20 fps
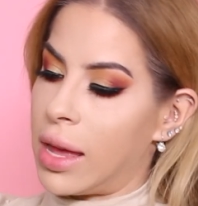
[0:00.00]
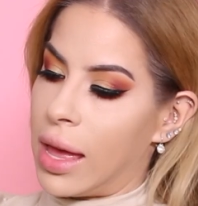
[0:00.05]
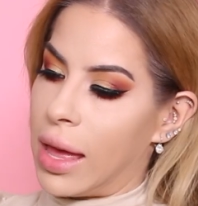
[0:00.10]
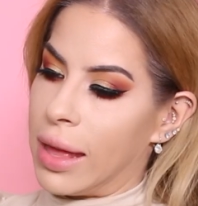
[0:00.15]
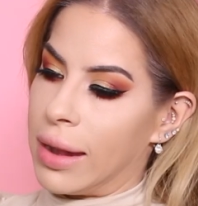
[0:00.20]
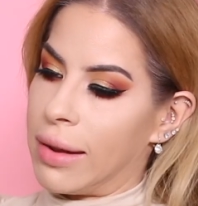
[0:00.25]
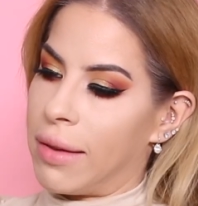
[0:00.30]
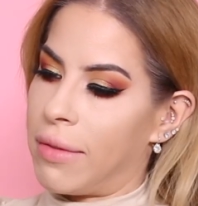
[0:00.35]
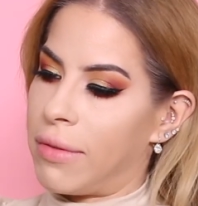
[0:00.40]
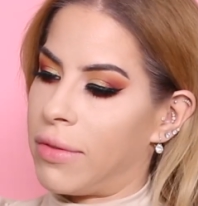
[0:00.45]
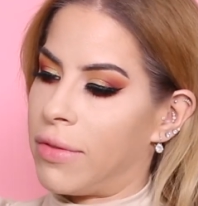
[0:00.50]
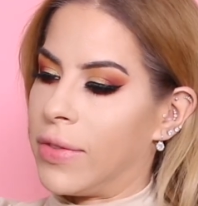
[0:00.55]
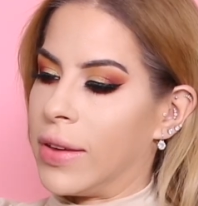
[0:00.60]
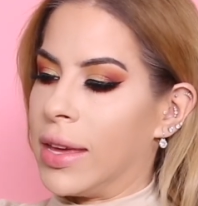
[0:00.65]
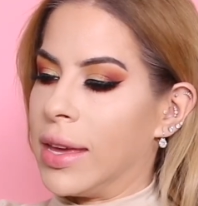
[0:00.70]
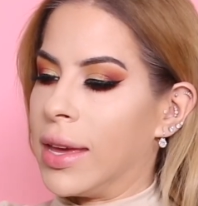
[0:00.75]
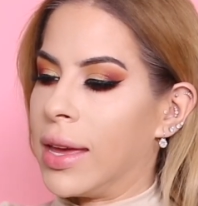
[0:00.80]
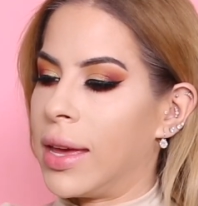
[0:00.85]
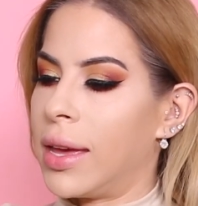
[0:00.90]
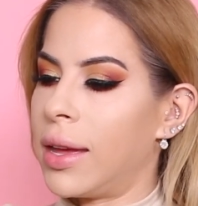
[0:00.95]
and
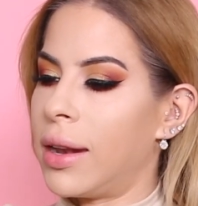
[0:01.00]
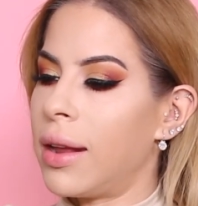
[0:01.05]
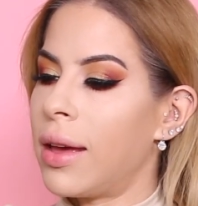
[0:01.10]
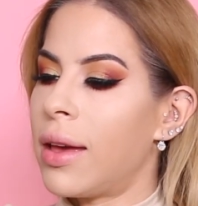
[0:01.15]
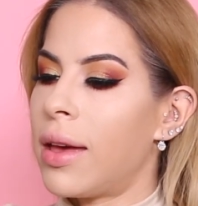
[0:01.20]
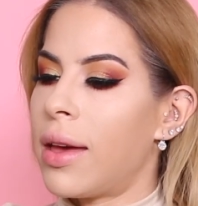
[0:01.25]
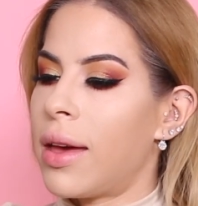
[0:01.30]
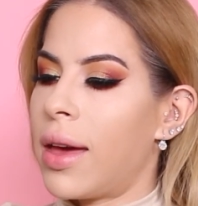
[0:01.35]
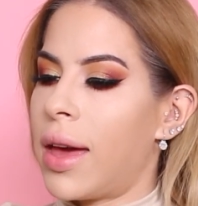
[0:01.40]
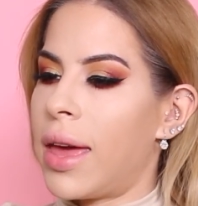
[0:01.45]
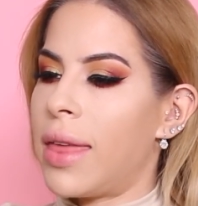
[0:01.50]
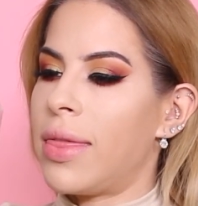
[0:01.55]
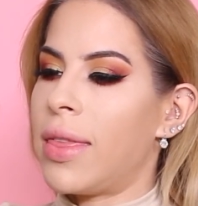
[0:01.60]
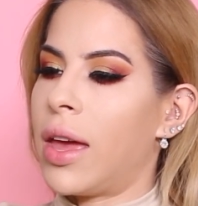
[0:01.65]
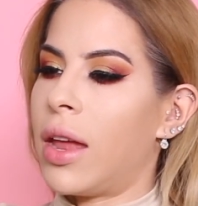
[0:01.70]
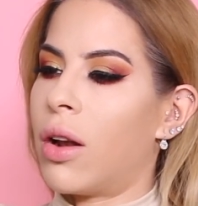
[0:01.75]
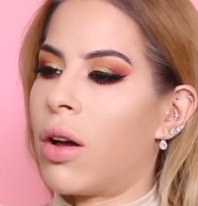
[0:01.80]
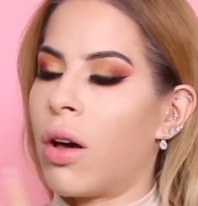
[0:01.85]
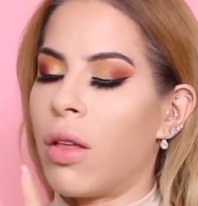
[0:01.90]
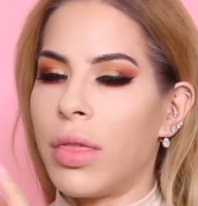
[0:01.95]
vegan, and
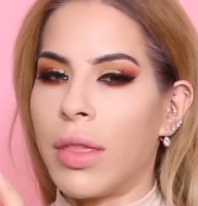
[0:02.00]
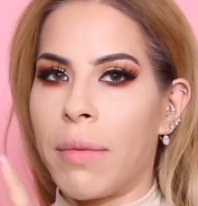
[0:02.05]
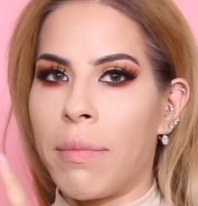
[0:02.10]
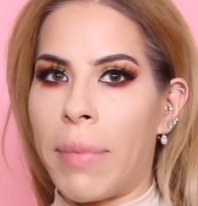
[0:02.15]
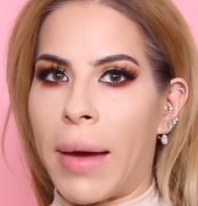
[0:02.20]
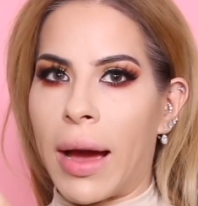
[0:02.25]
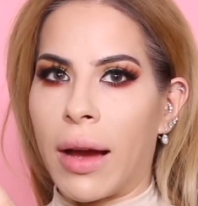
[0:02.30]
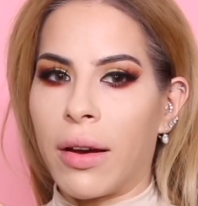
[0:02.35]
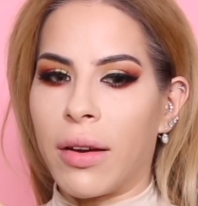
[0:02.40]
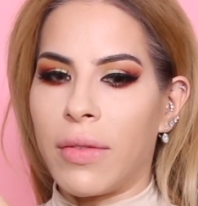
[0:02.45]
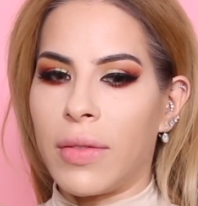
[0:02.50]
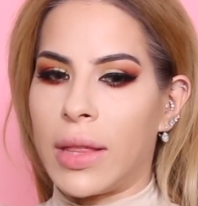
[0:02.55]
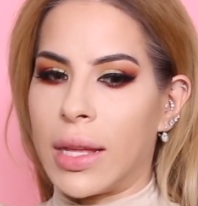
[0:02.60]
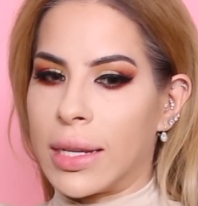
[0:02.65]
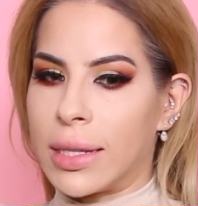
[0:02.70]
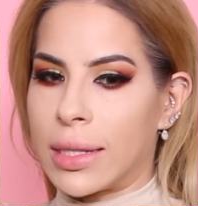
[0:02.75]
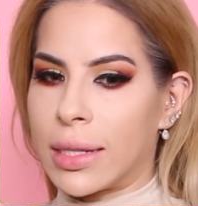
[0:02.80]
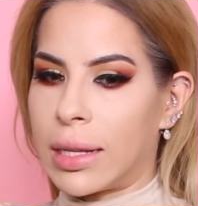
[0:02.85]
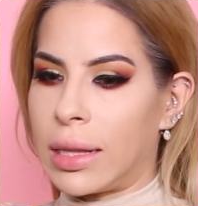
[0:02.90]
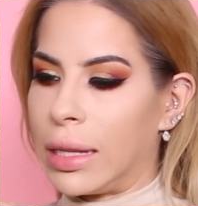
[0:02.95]
then on the back of
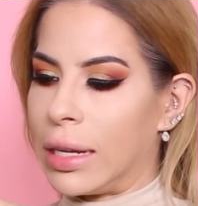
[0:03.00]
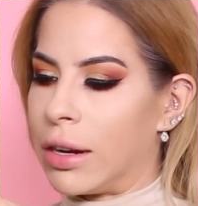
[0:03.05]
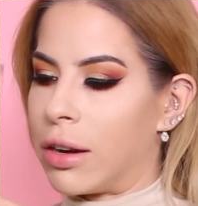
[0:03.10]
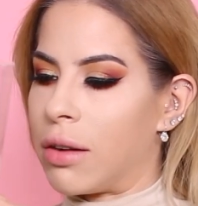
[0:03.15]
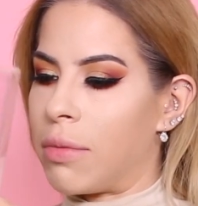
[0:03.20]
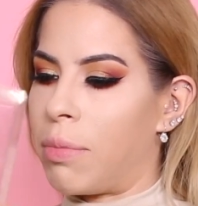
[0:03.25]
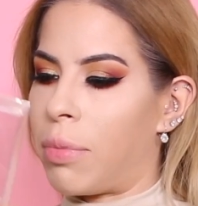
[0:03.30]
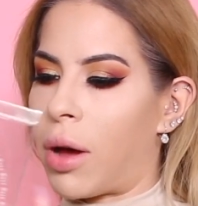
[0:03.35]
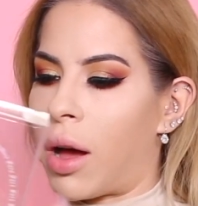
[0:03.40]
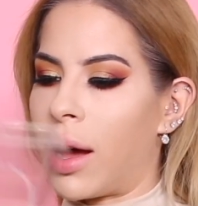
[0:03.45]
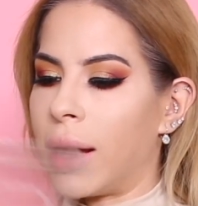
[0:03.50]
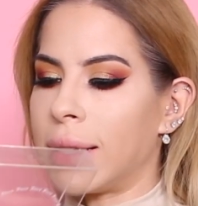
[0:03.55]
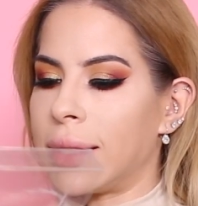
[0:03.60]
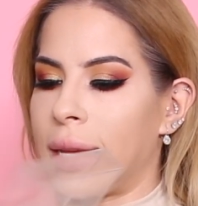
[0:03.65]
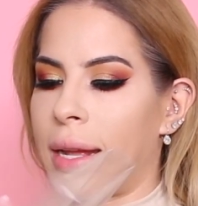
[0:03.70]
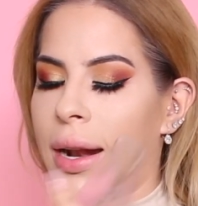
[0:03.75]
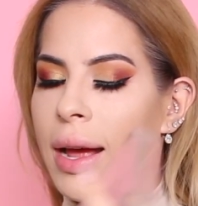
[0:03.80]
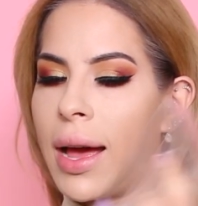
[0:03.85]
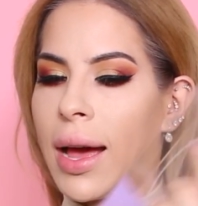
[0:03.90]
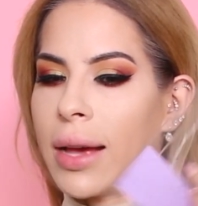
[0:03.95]
this clear box
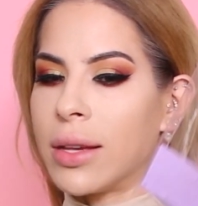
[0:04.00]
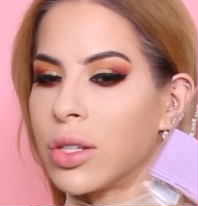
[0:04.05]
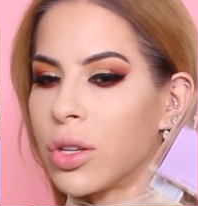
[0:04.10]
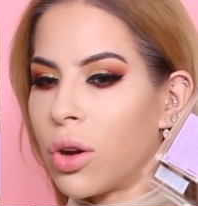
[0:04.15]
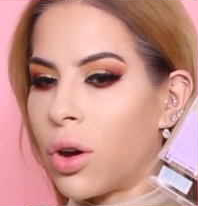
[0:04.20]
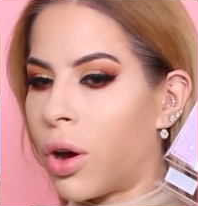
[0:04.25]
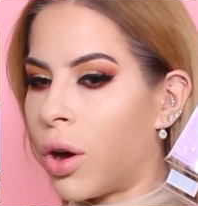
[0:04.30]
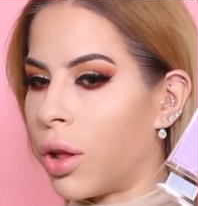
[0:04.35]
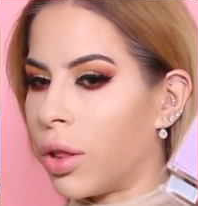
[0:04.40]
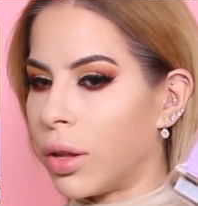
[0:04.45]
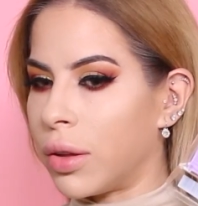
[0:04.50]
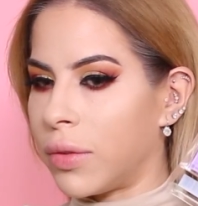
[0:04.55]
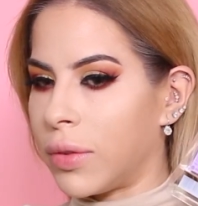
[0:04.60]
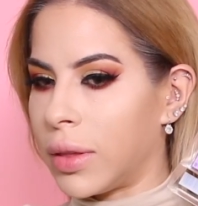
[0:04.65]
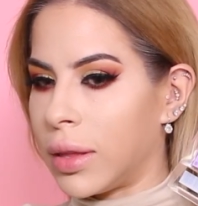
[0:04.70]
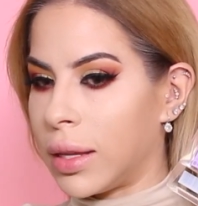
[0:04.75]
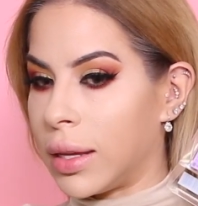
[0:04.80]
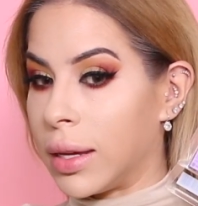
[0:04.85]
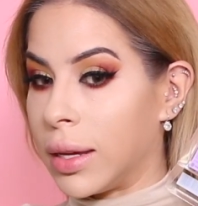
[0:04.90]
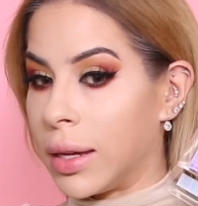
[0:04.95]
it has all
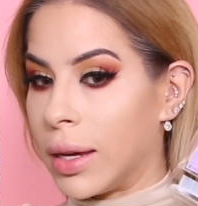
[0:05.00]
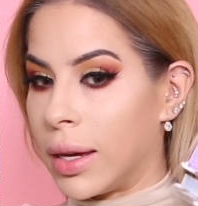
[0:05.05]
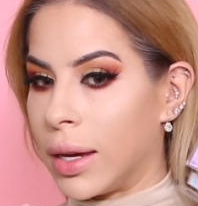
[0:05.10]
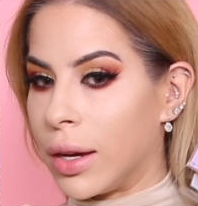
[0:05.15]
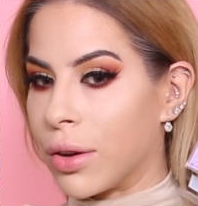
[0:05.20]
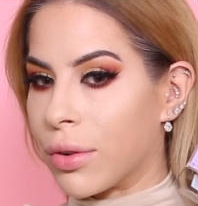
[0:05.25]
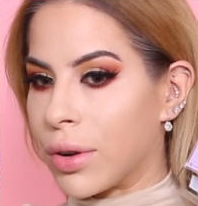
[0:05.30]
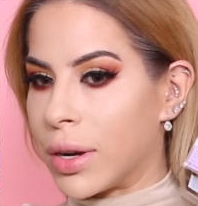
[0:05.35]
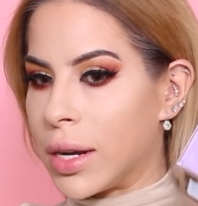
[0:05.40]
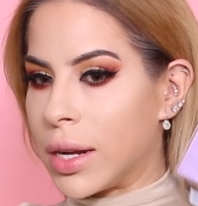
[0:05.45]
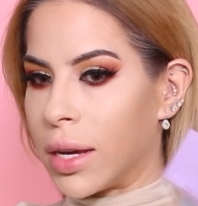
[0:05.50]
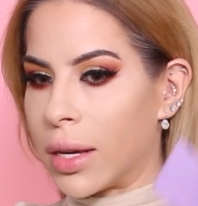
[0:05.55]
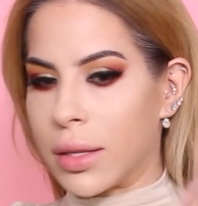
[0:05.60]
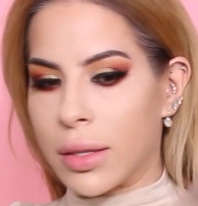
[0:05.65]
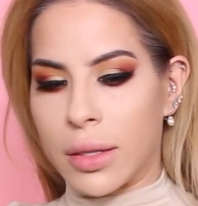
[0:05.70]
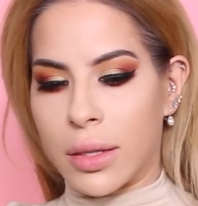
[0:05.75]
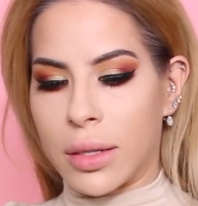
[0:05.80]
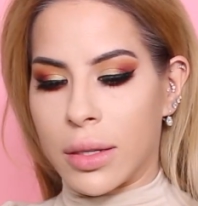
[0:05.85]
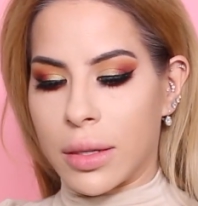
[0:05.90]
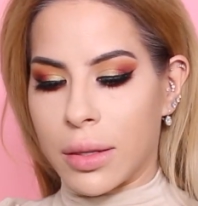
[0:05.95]
of the
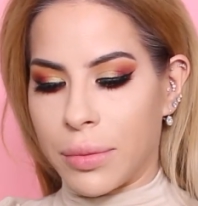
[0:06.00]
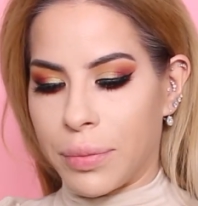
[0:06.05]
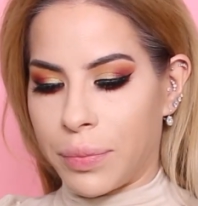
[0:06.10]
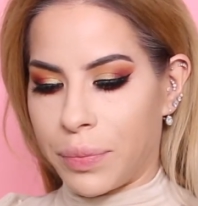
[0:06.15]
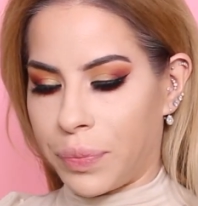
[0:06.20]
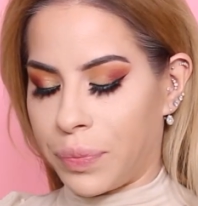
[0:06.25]
ingredients.